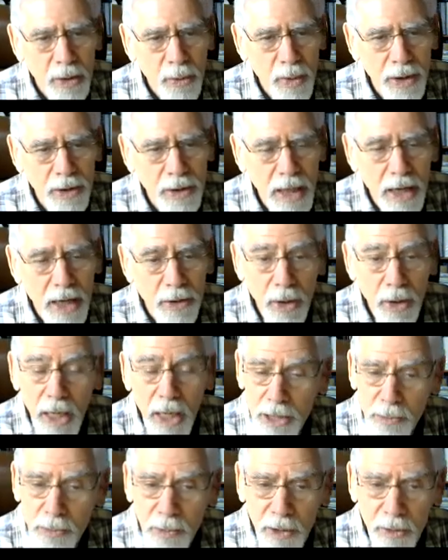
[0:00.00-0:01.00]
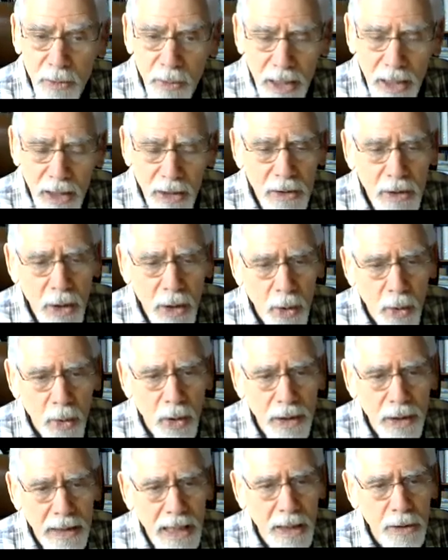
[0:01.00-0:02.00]
with either high-speed rail
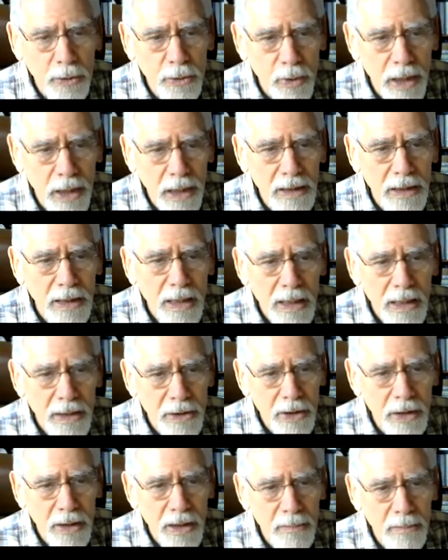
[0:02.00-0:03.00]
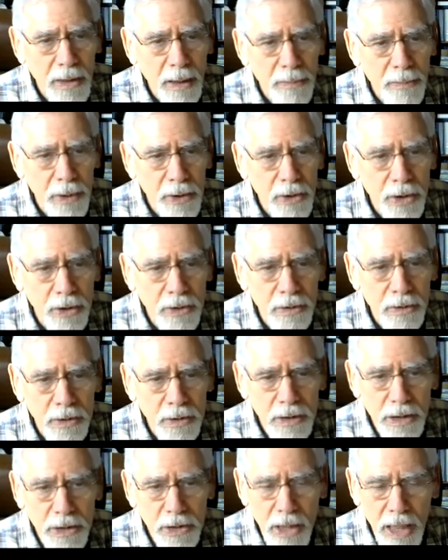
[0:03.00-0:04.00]
or Caltrain to come up into
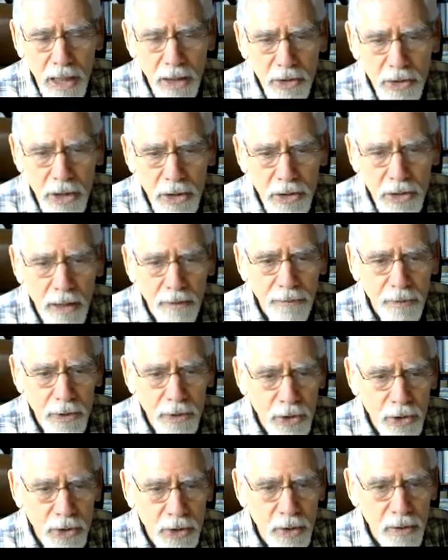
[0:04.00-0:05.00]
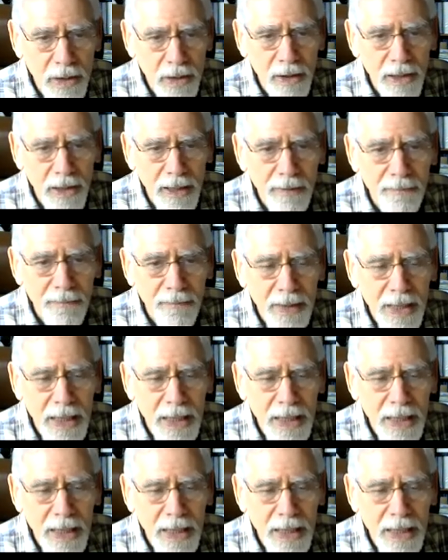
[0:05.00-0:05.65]
the San Jose, San Francisco area.